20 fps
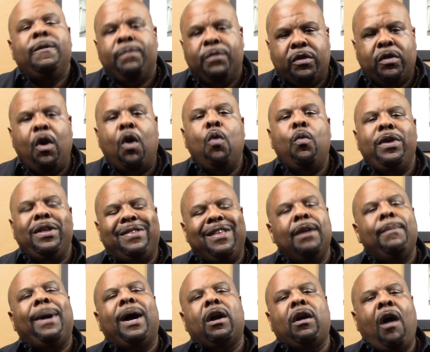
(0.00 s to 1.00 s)
So when you think
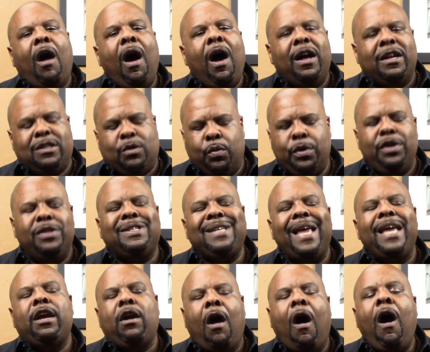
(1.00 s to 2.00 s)
about cost, when you
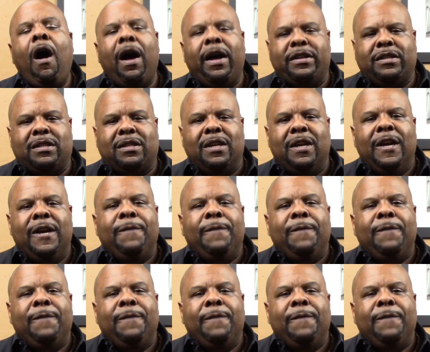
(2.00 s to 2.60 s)
say cost,